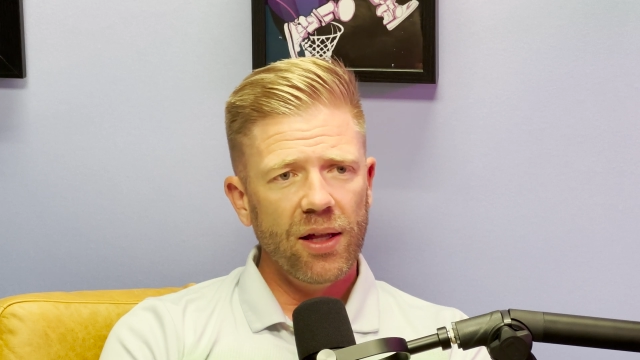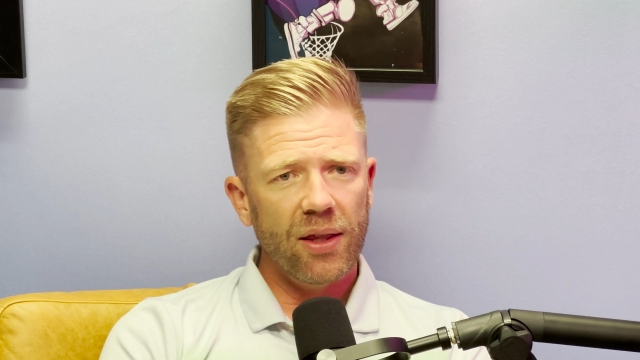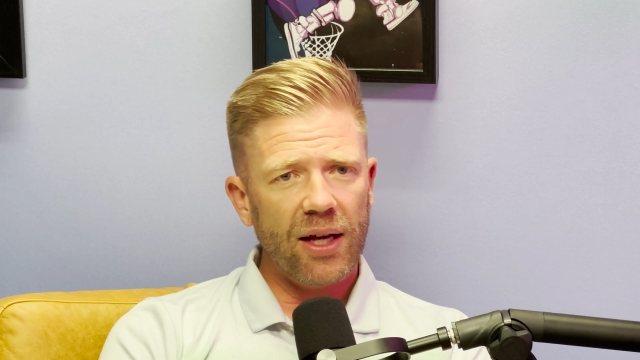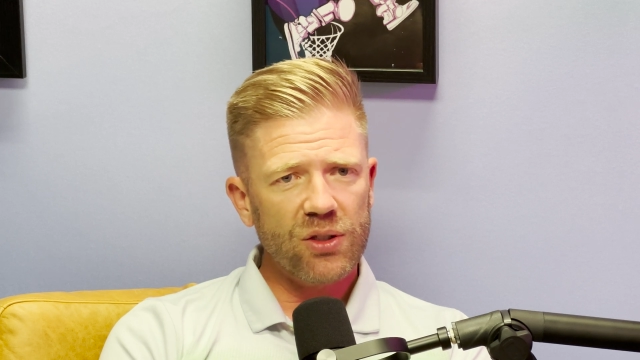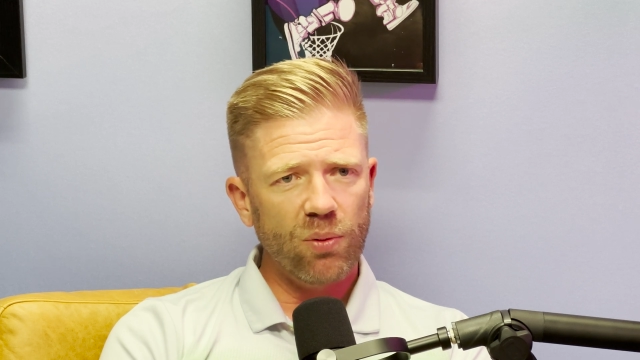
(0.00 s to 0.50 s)

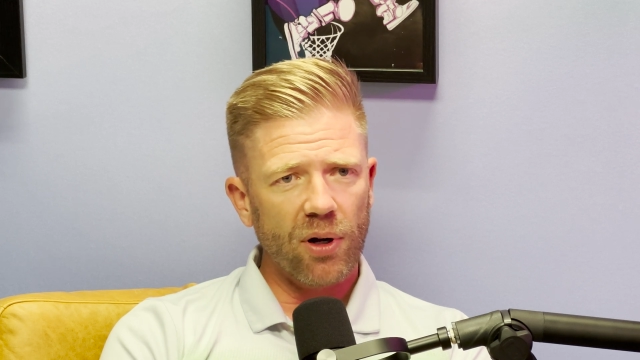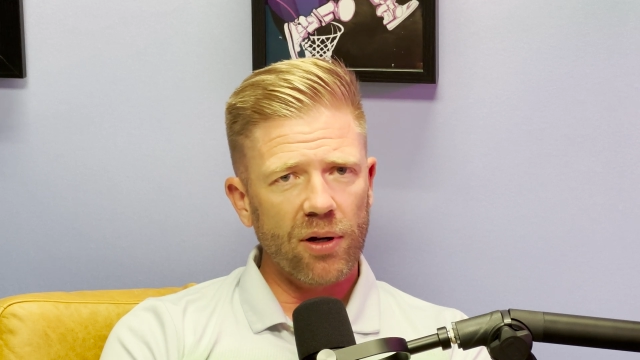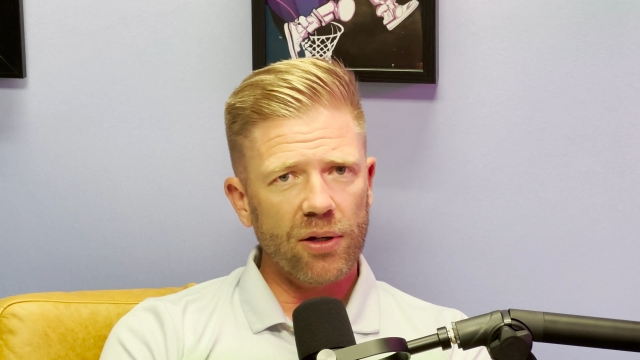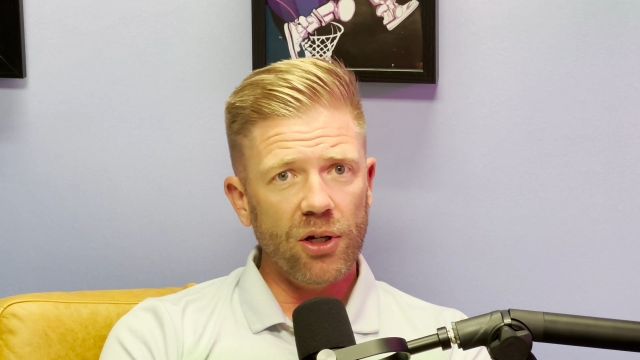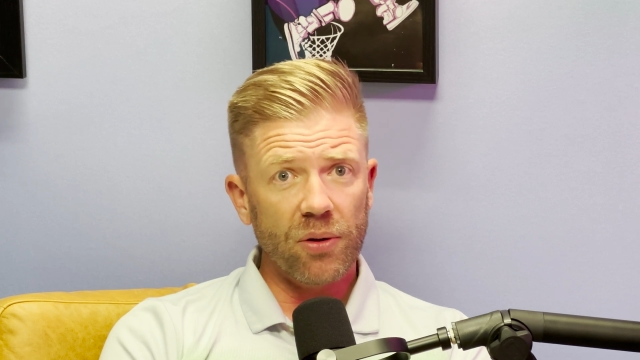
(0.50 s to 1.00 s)
that's
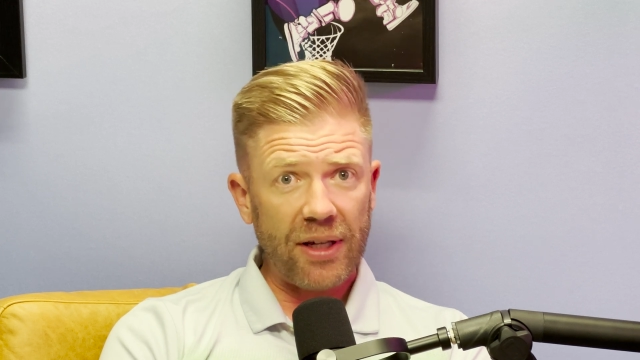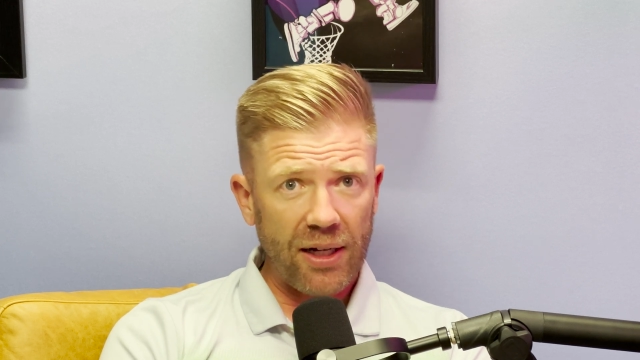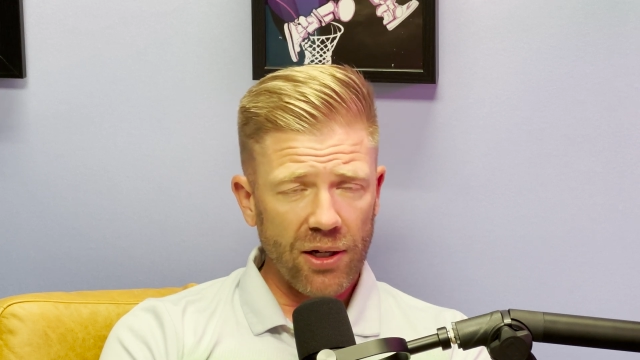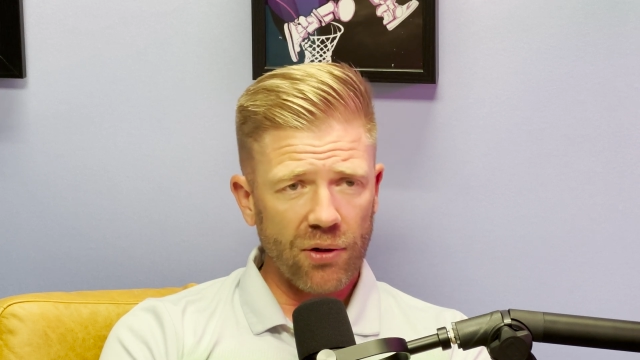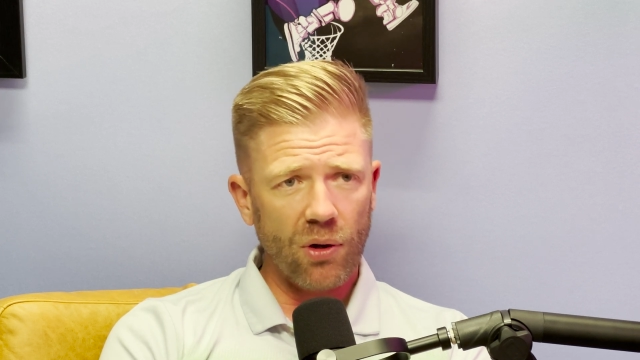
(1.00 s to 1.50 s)
where,
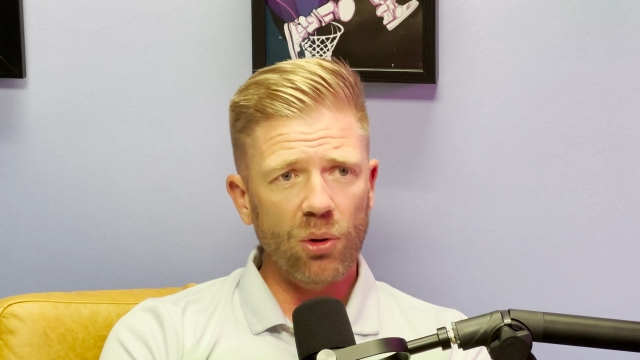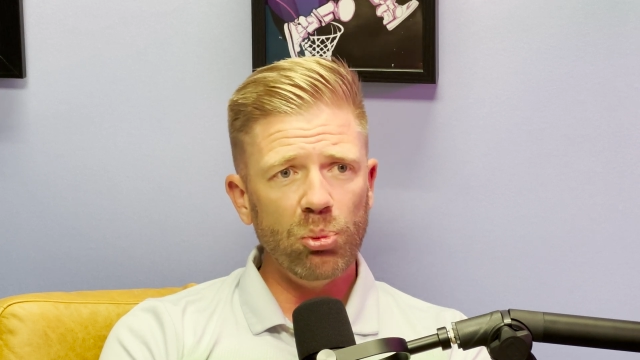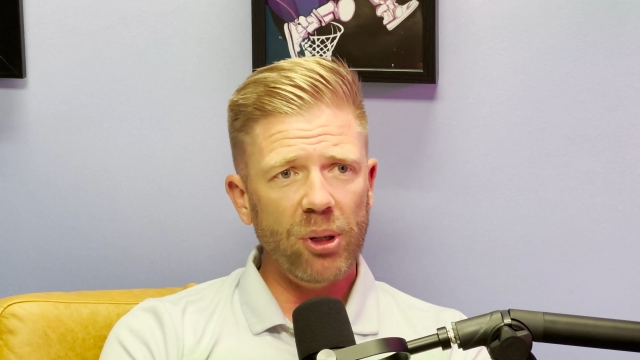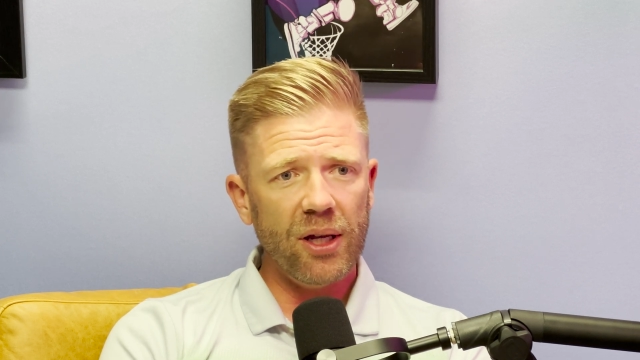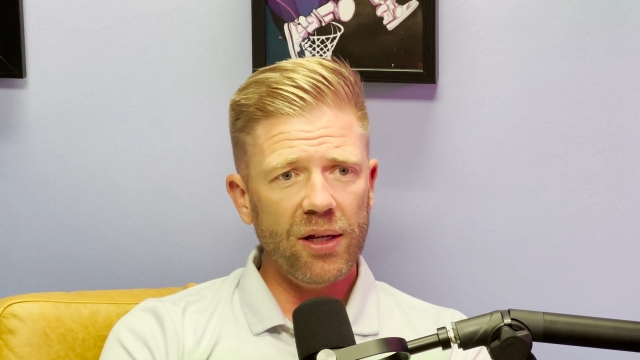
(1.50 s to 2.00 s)
getting your own
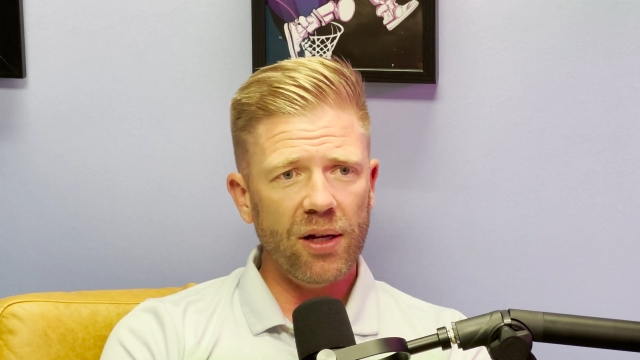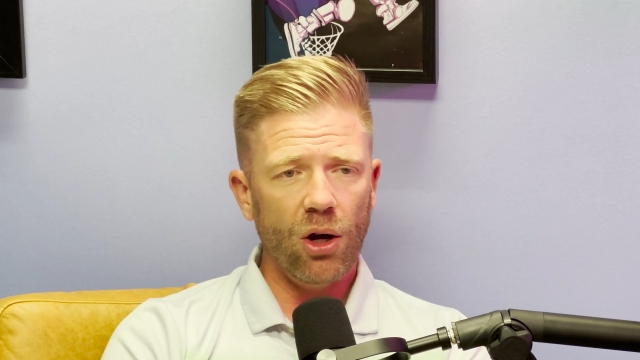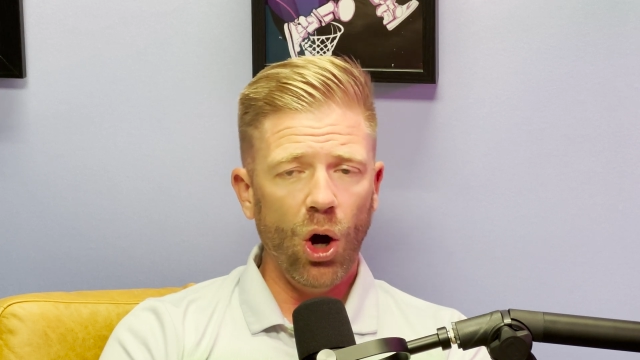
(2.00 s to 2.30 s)
bin,